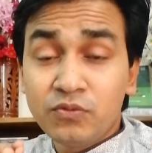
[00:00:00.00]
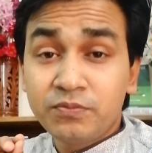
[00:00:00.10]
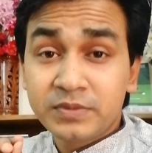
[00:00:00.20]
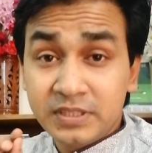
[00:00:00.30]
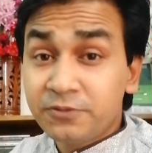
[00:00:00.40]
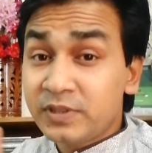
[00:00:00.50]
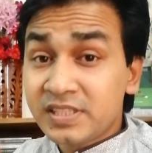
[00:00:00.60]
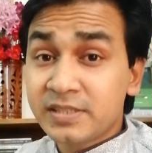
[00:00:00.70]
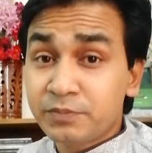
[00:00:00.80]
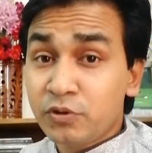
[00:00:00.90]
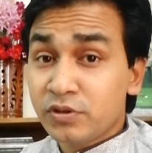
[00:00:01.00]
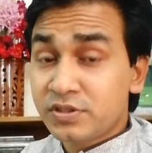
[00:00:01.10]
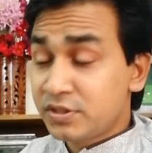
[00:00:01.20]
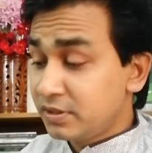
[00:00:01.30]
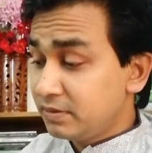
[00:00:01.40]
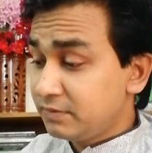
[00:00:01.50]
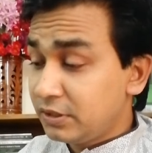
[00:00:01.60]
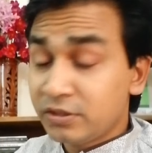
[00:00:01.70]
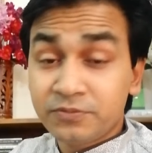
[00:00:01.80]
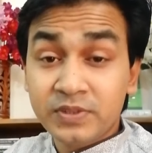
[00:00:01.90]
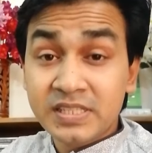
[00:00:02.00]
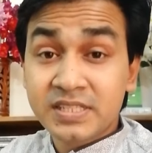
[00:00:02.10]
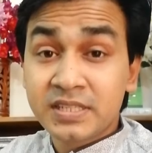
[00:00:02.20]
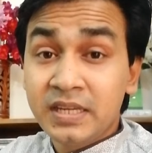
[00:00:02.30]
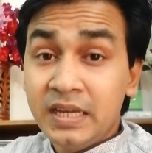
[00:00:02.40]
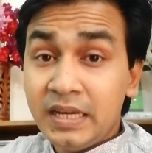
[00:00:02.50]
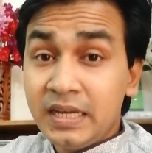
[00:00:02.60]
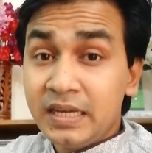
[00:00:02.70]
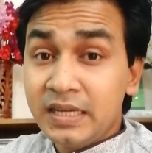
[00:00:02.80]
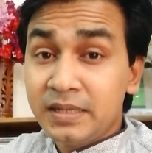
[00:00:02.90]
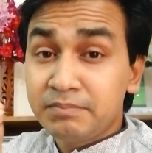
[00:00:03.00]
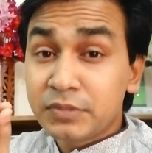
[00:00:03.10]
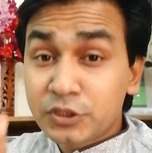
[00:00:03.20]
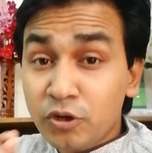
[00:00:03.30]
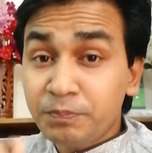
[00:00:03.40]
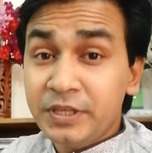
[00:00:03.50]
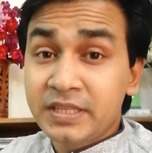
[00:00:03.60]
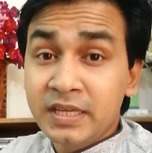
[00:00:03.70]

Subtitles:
the first approach or first topic,